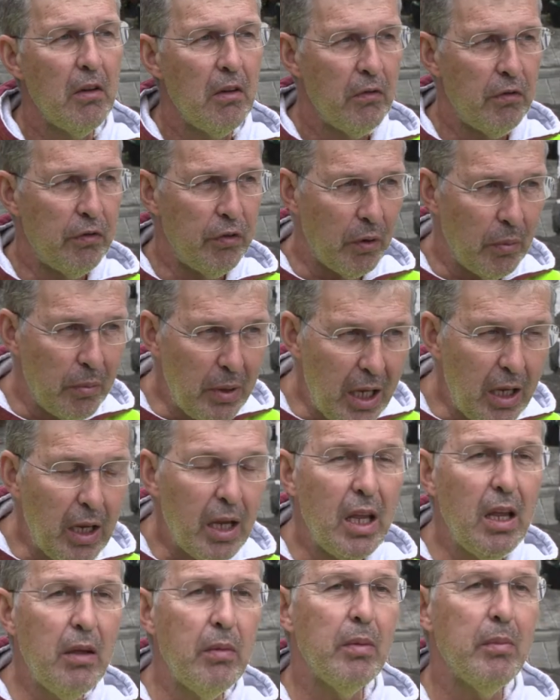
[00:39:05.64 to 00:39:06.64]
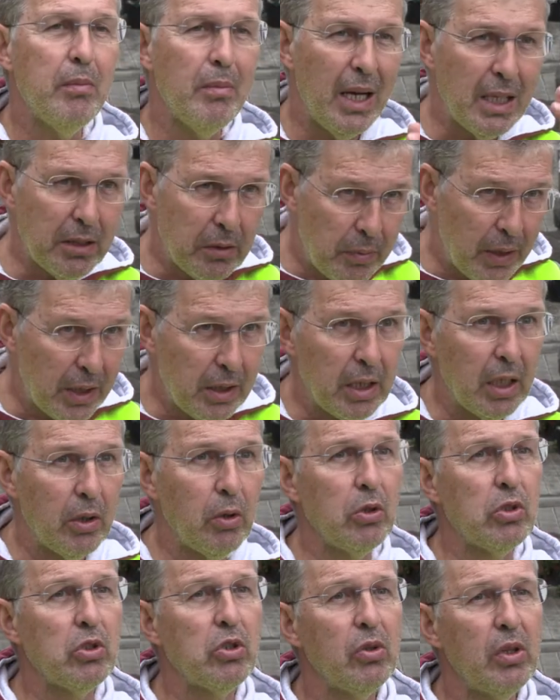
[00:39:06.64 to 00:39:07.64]
For me, even much better
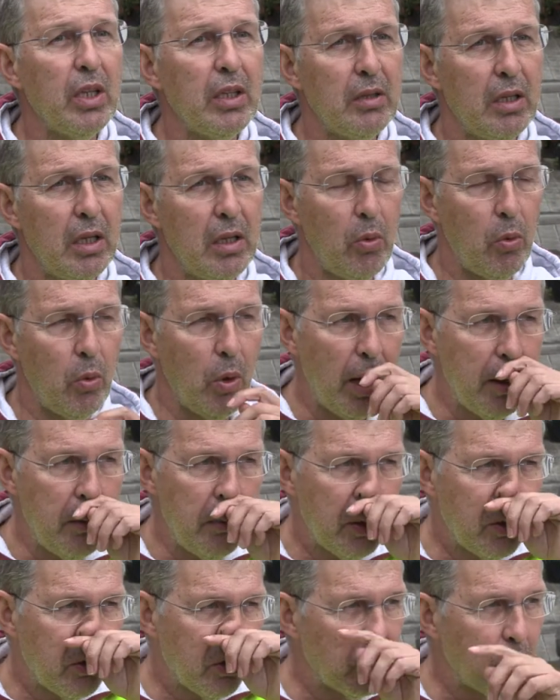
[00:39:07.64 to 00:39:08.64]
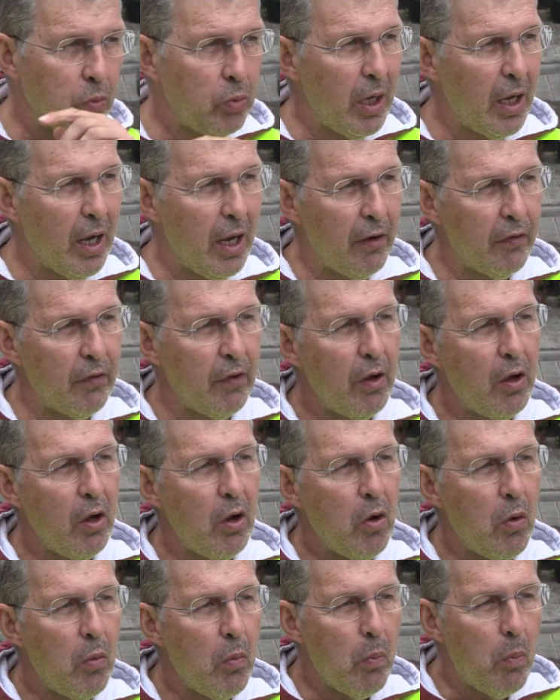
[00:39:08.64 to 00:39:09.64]
also than Hawaii because we have
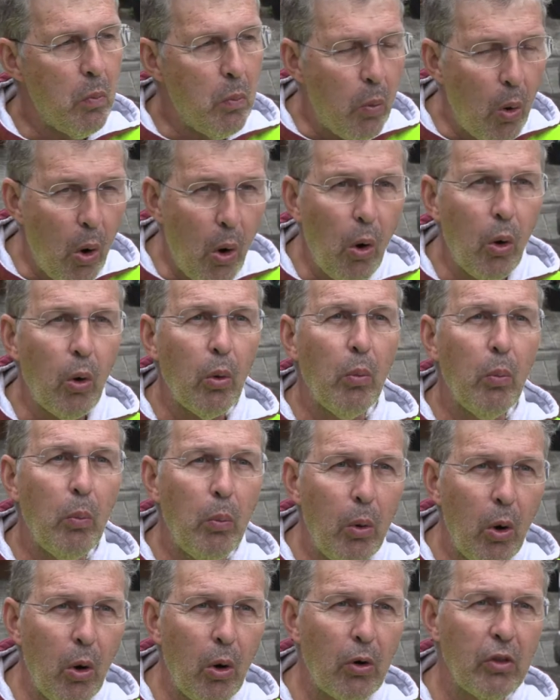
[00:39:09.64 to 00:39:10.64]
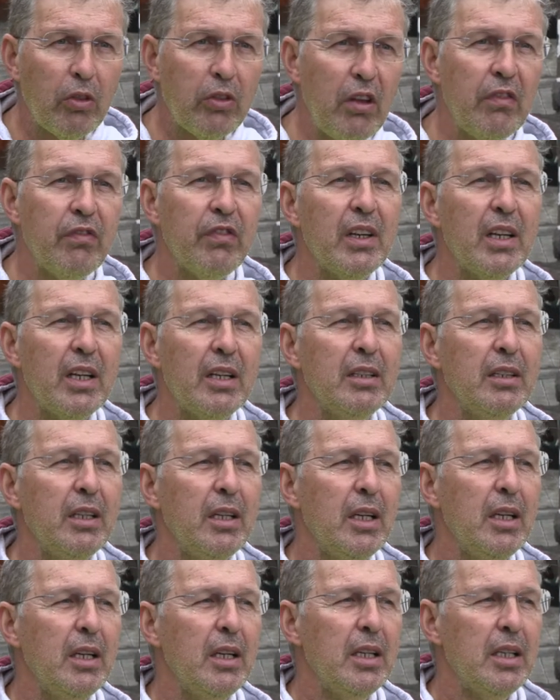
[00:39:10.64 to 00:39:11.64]
more, more different
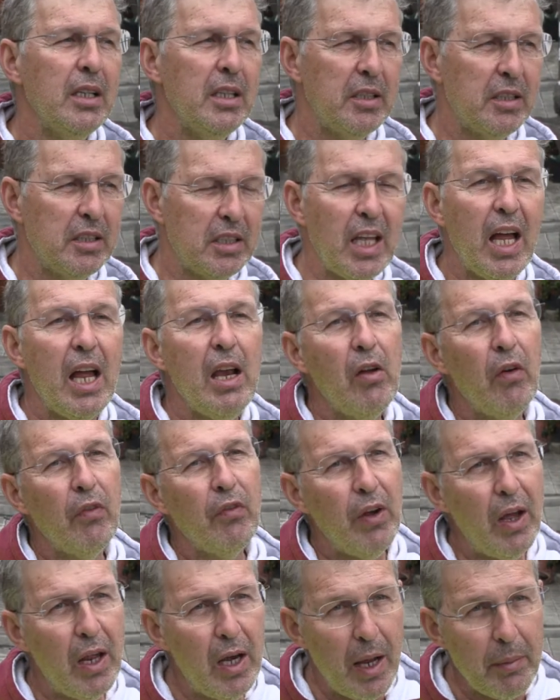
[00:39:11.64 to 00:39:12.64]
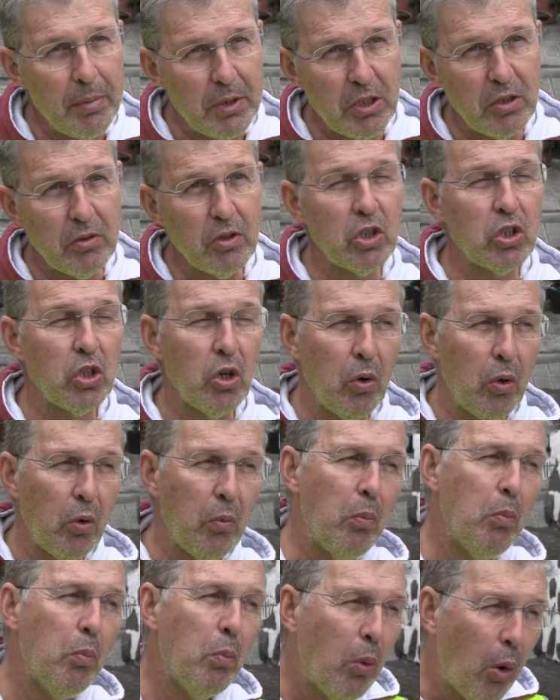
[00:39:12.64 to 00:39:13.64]
style of eruption. So
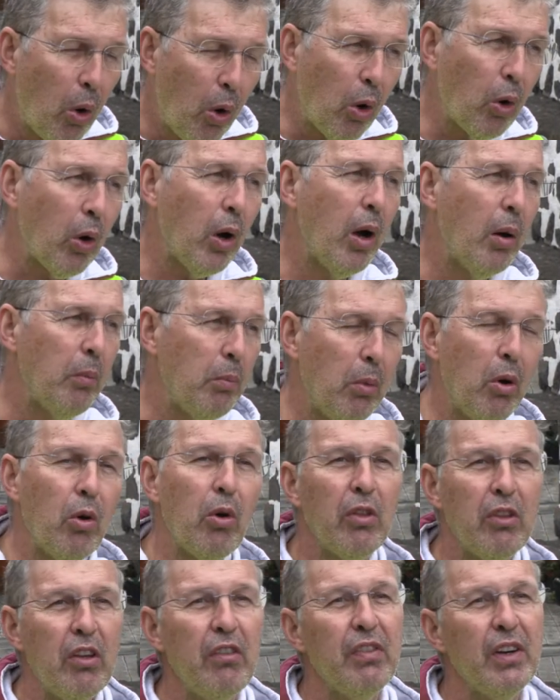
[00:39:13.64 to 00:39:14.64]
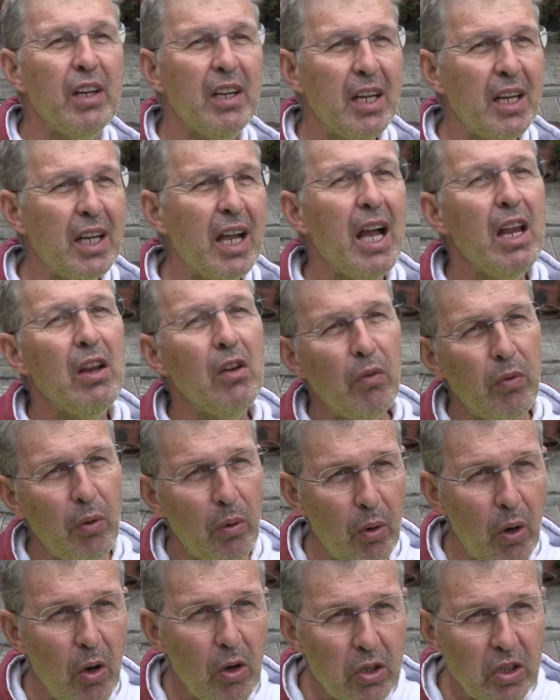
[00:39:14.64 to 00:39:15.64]
more and more different kind of
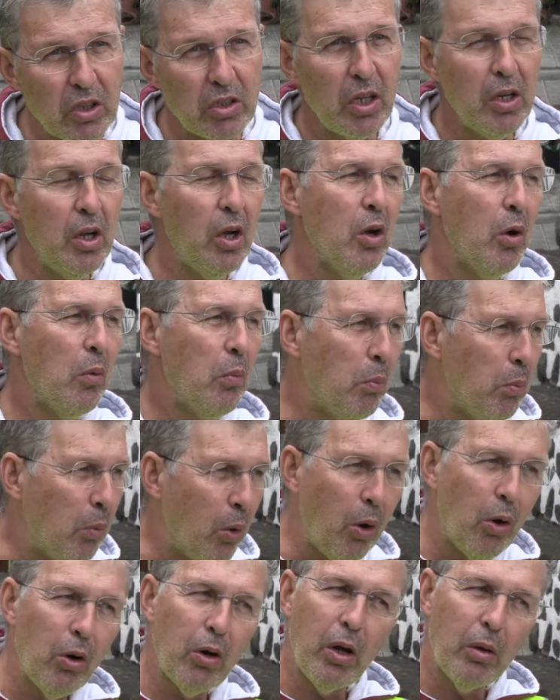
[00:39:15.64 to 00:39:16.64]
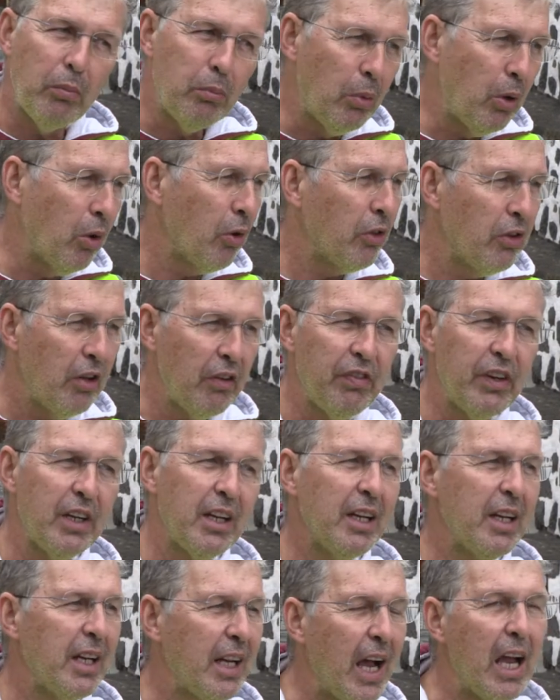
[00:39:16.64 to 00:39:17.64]
rocks, more and more
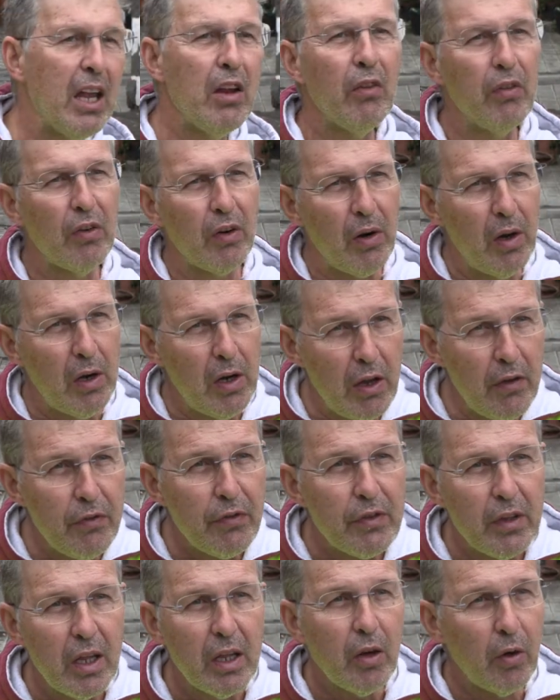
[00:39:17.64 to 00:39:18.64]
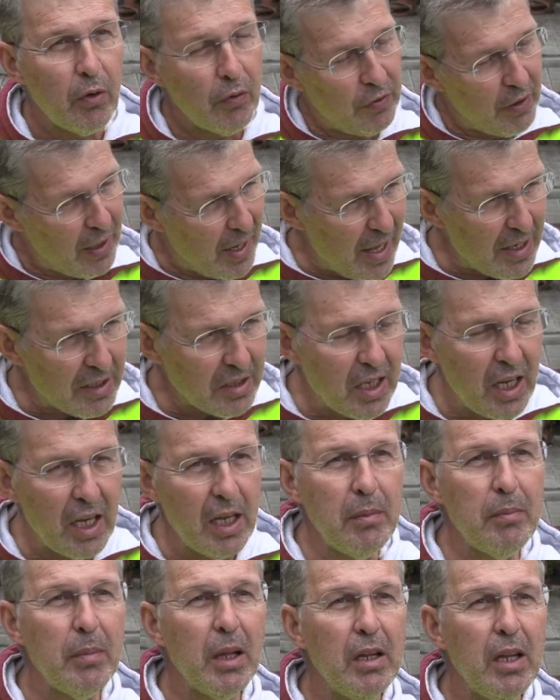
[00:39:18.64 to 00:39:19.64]
different kind of relief of the
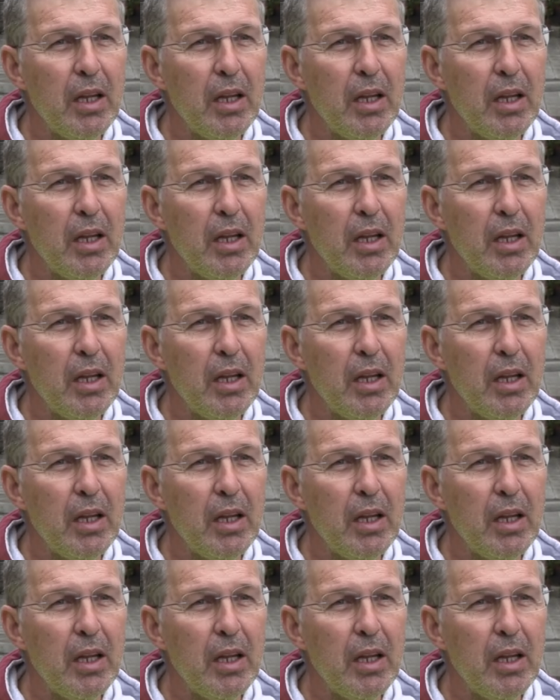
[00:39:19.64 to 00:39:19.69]
landscape.